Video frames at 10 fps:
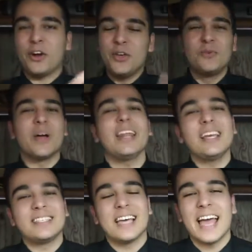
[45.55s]
are you
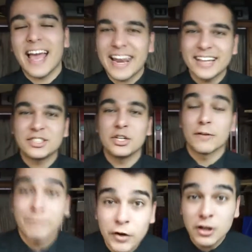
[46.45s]
ready to edit
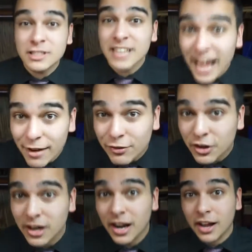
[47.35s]
your first
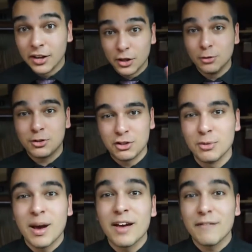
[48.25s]
ever YouTube